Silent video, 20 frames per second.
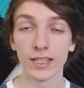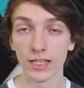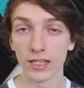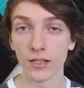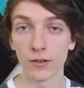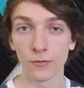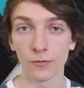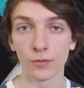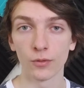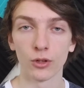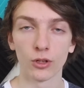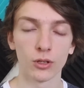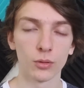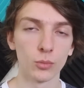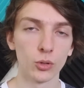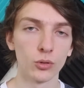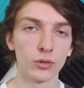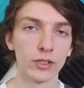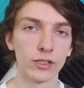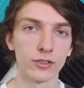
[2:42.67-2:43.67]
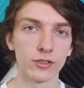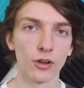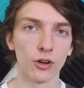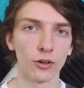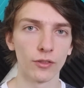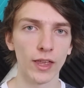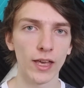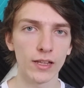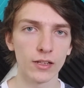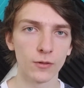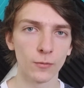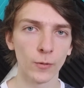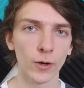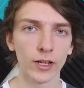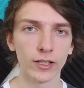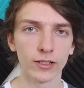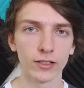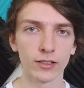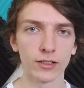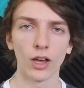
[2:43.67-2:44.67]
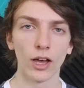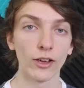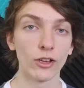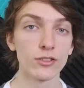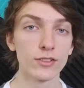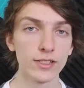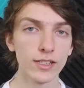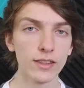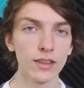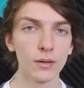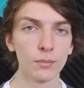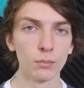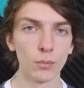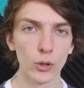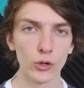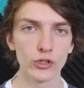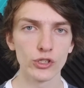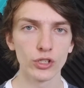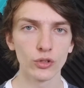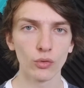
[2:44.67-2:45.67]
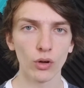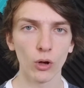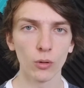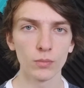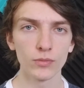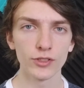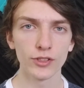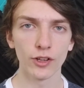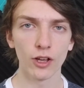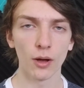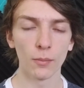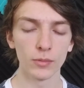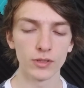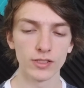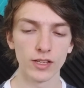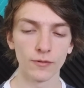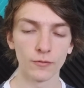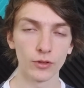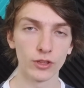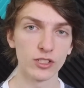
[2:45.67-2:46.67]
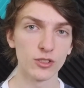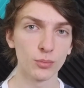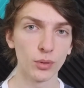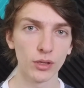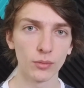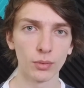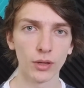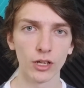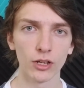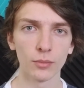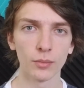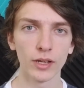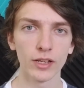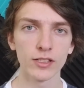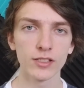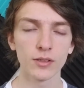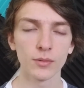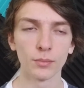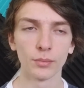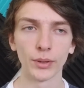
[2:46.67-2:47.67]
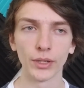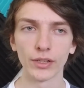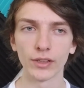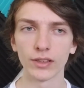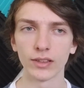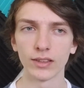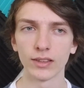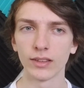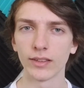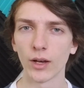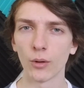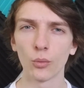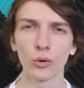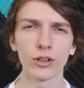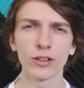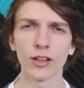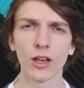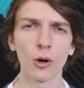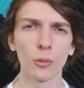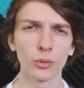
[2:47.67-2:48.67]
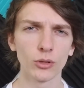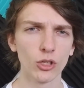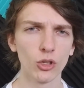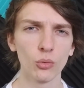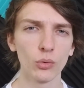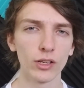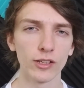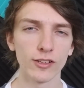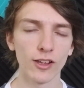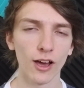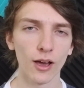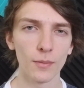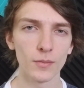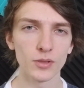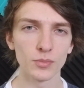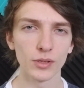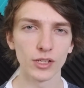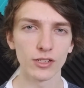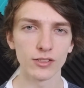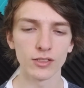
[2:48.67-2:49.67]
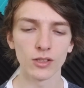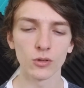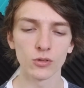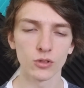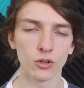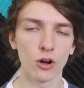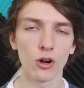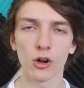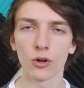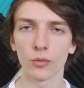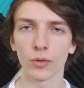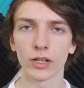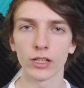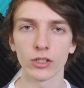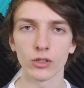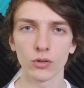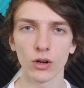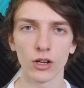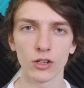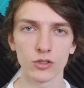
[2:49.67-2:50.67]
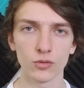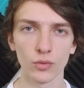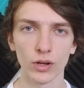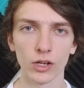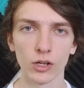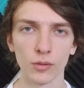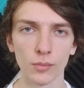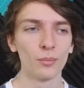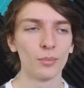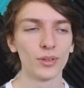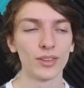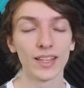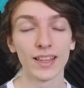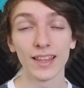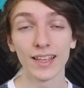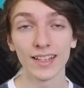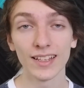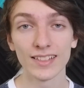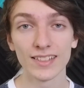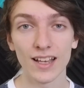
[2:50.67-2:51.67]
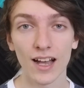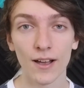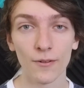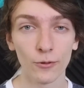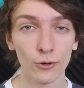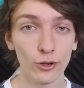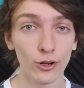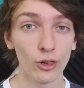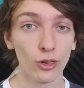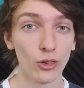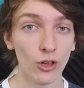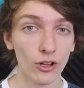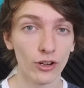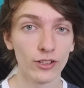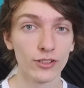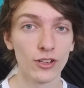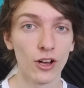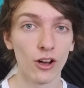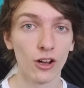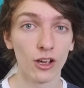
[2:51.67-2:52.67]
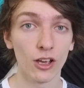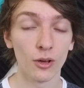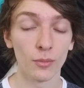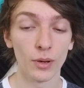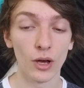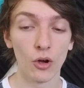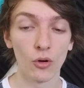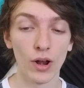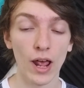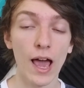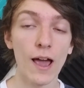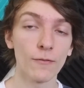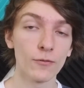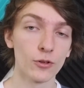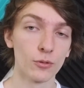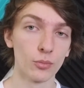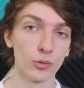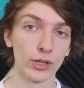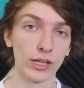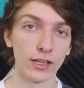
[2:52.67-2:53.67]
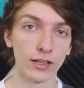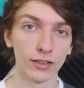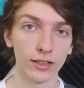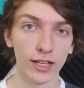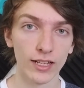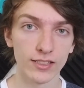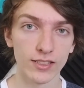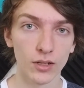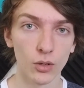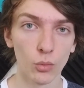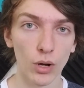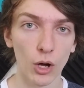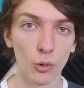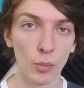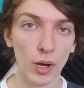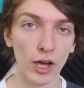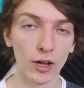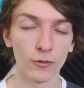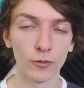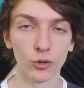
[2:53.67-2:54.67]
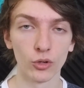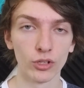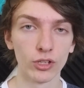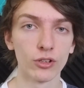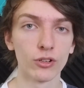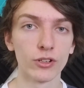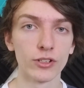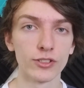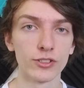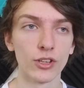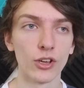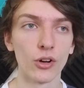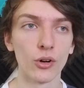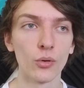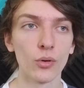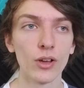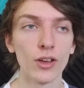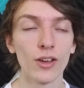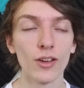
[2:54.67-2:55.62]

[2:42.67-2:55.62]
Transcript: if the communities are that divided. I could see them merging realms to compensate for the split player base, but that wouldn't help queuing times because those are already cross-realm. But the thing is, I've heard a lot of talk about, after bringing Classic WoW back for a year or so,